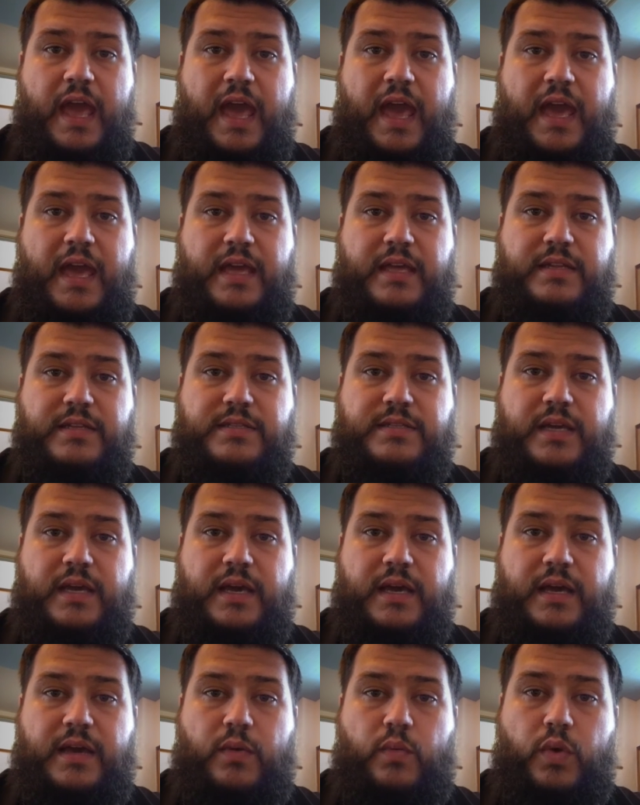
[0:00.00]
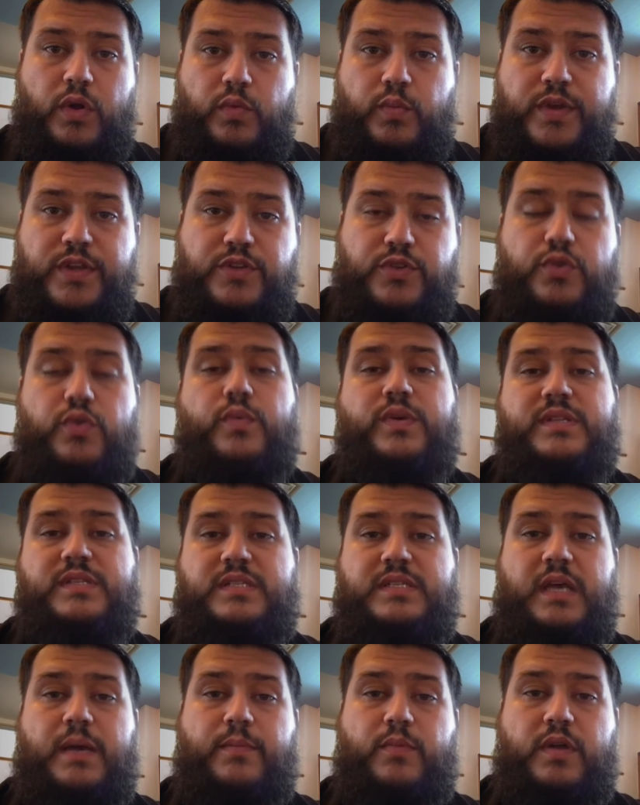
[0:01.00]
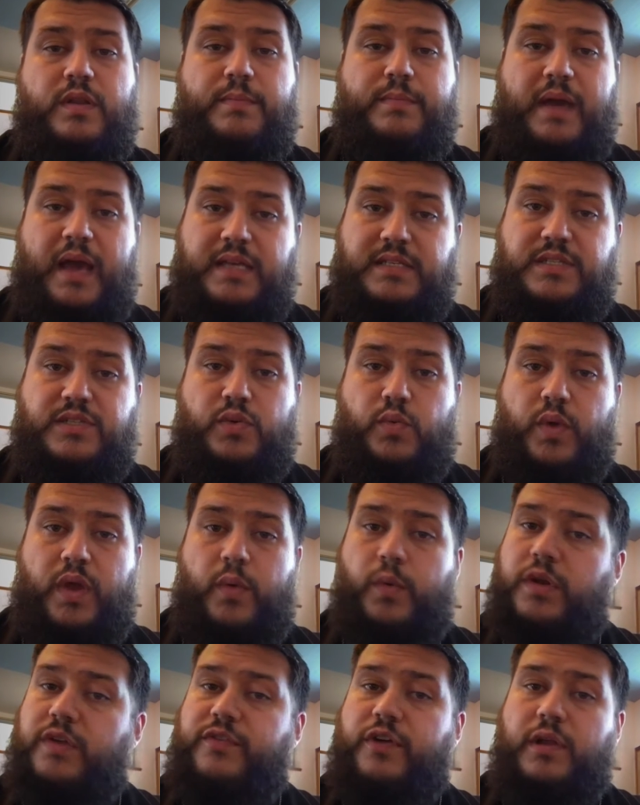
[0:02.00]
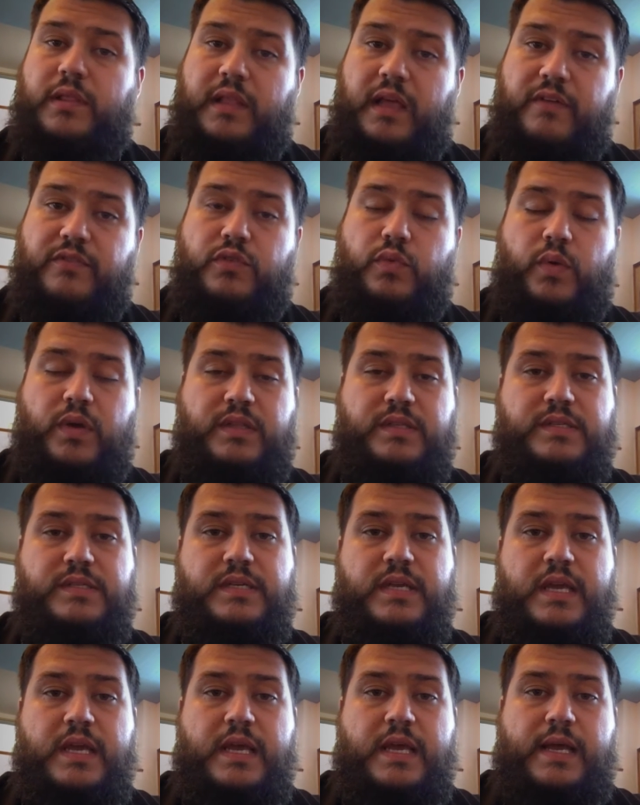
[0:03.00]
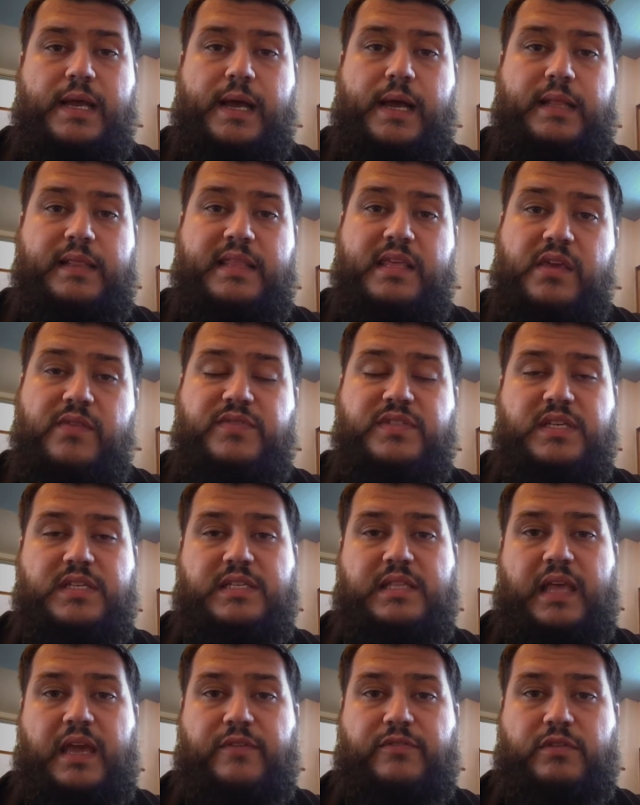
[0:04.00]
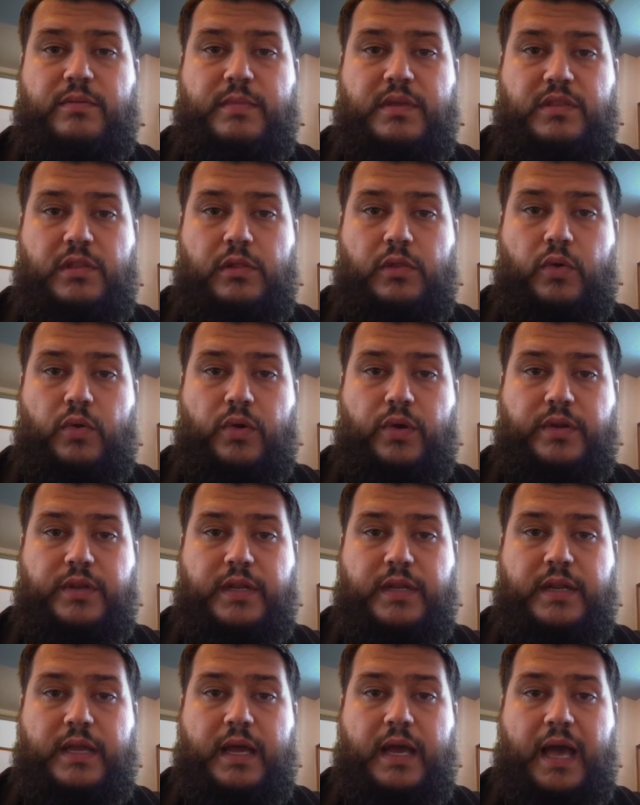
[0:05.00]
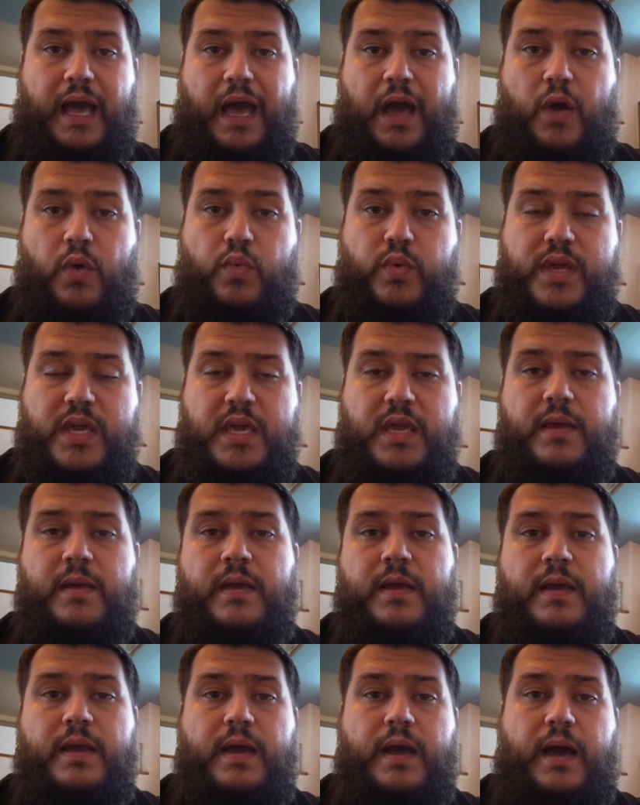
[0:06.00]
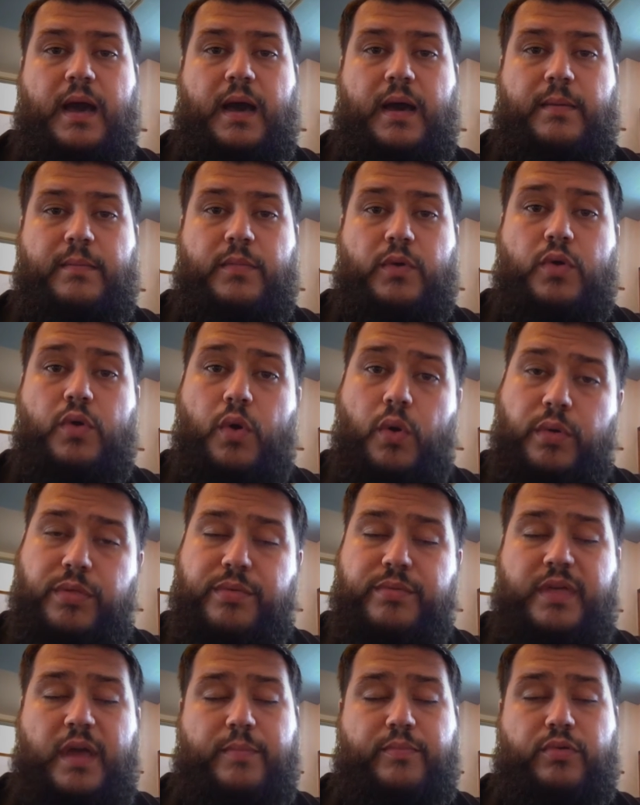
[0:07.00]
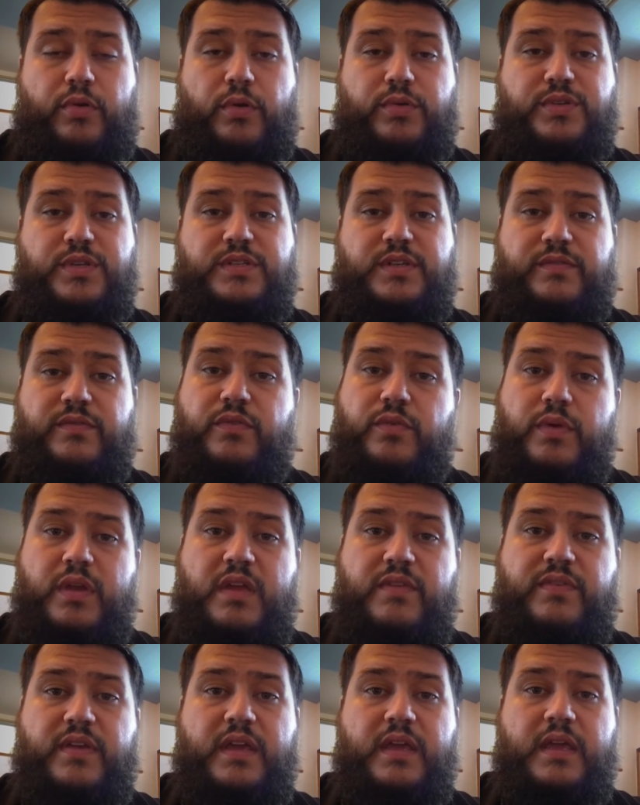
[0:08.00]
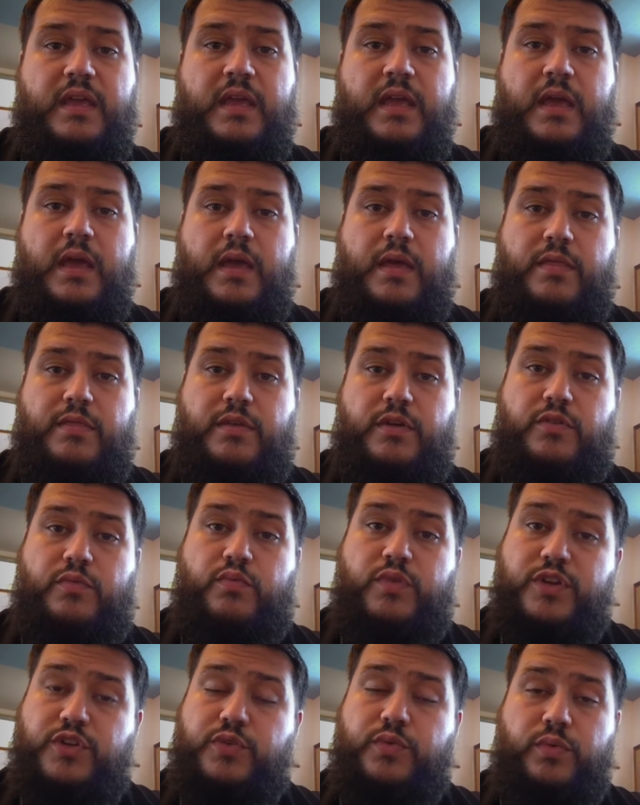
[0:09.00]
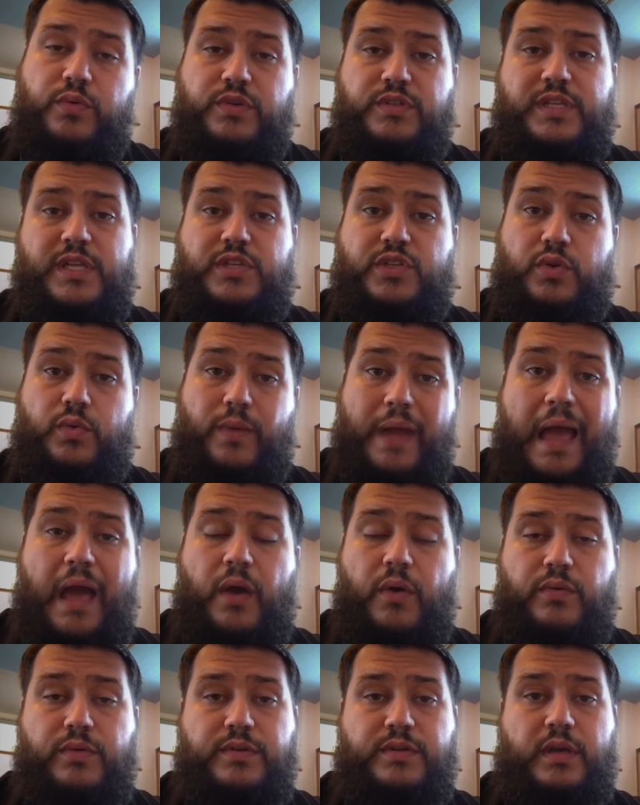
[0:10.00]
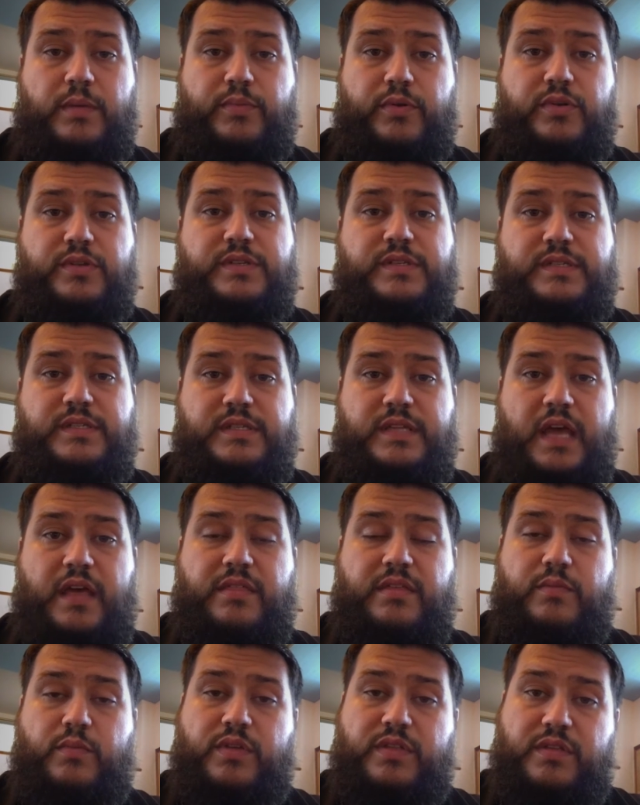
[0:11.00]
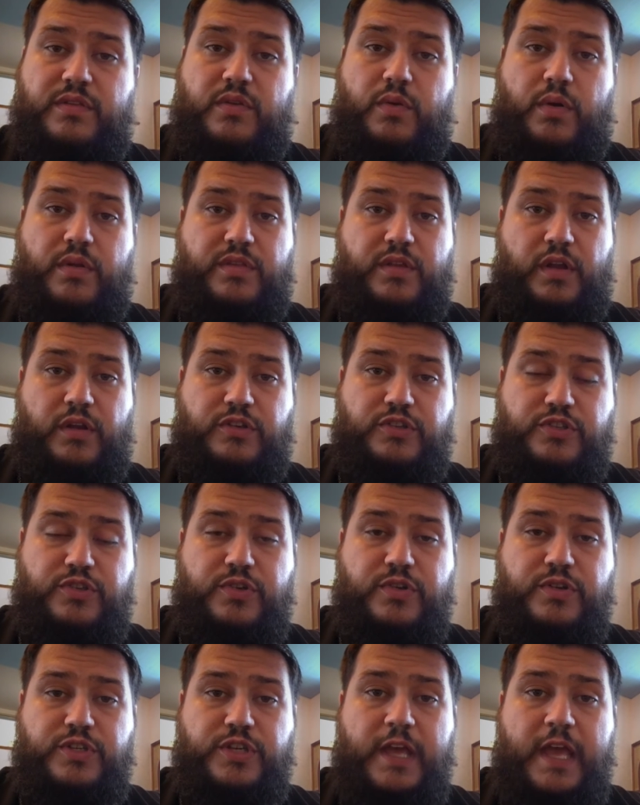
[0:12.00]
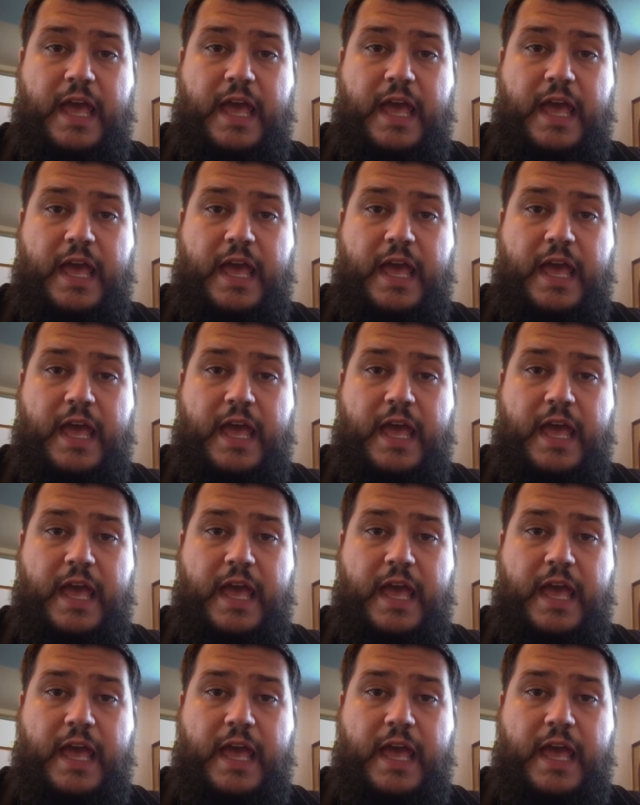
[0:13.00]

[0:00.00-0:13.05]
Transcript: and what we do when someone passes away, one of our loved ones leaves this life to meet the Lord, and how we go through that process of grieving, the rituals that surround a person's death within the Orthodox Church,